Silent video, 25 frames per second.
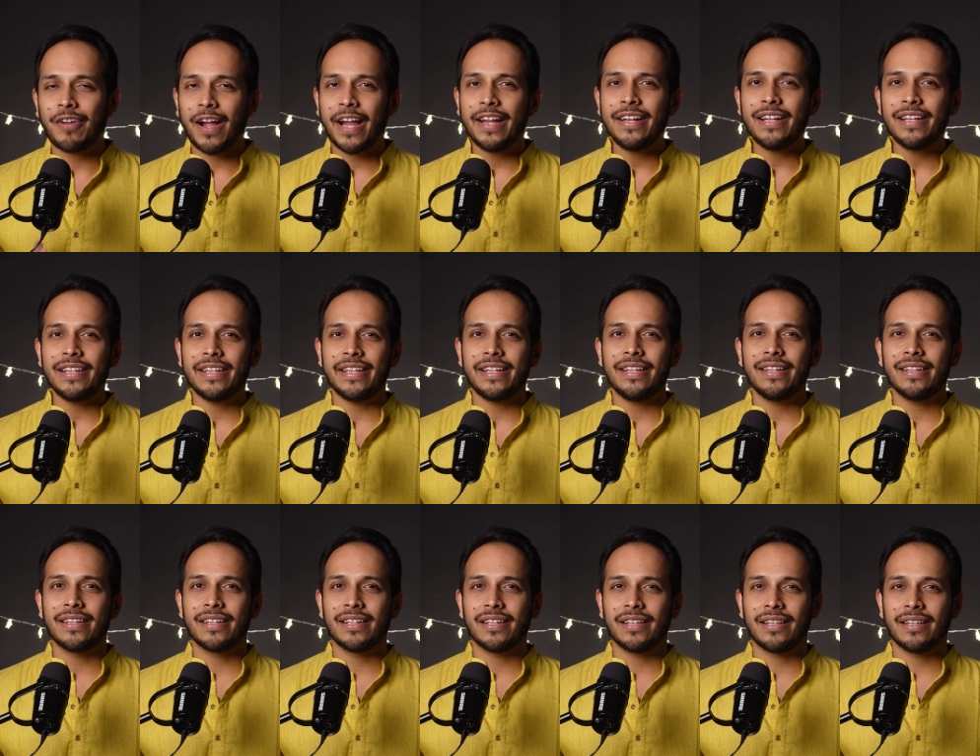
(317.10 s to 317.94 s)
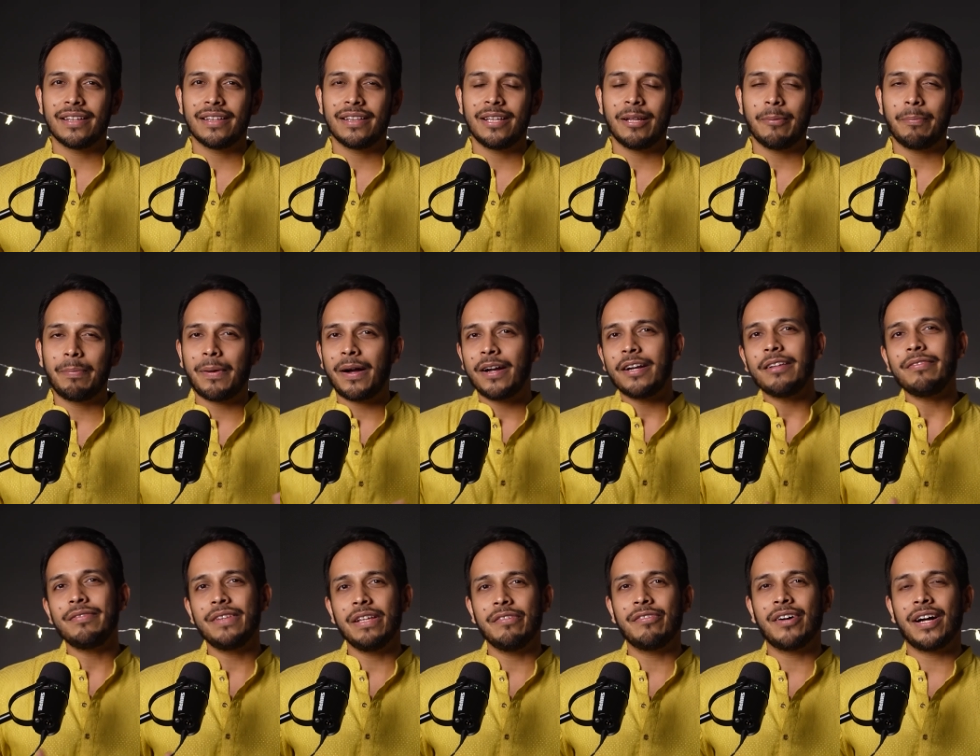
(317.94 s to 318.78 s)
finally, the part
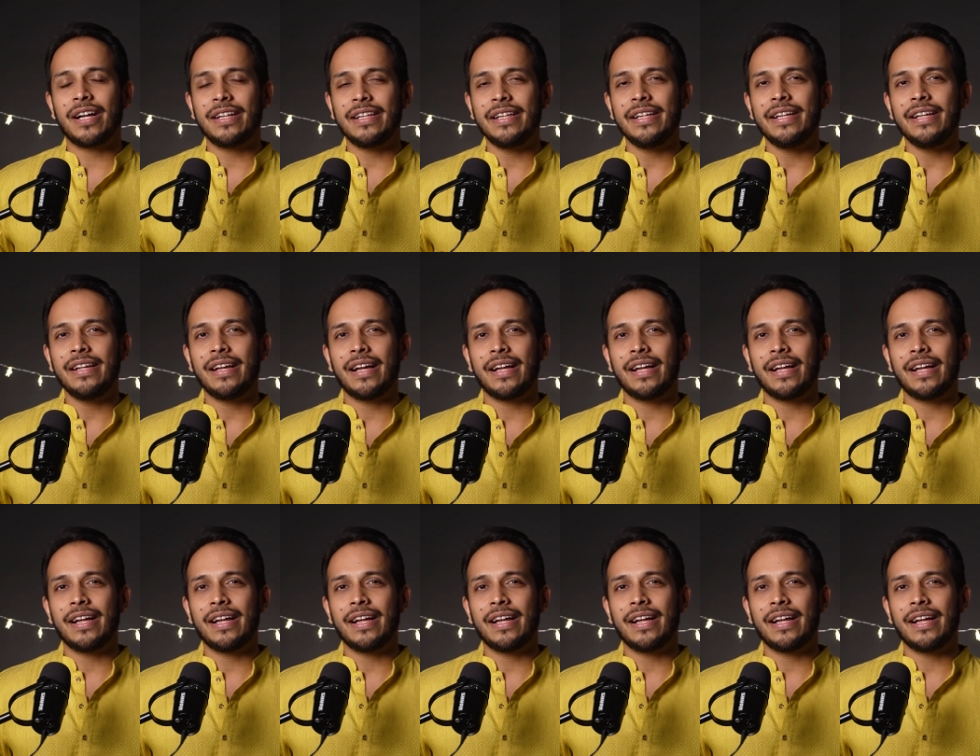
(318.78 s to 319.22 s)
of Diwali